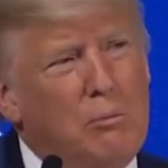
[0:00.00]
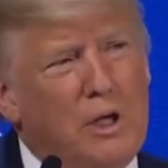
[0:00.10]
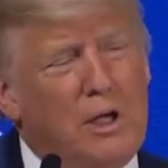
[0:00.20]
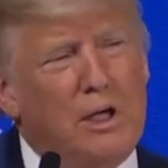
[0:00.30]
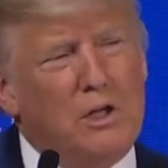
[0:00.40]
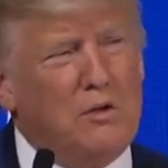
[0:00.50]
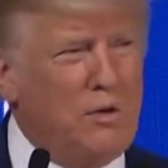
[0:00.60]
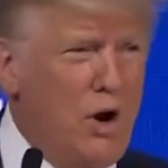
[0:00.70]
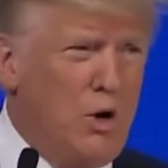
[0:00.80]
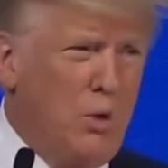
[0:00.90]
Millions
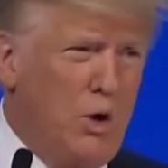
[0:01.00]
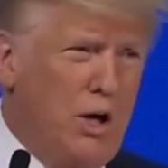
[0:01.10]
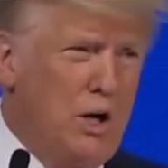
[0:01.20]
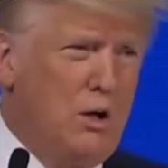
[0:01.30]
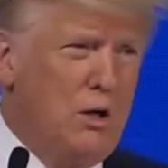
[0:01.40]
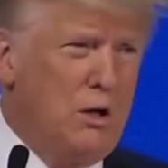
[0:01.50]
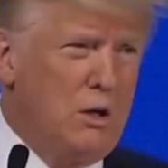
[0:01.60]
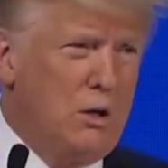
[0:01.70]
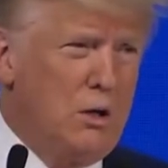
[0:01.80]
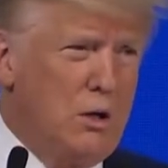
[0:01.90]
of hardworking,
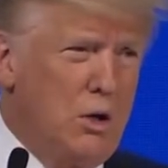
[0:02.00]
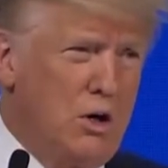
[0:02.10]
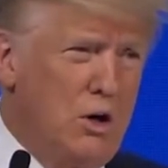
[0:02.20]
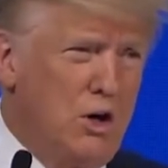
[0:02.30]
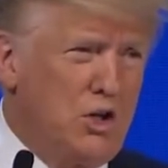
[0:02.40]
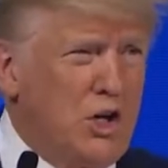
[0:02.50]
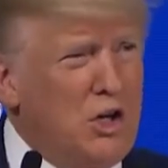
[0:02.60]
ordinary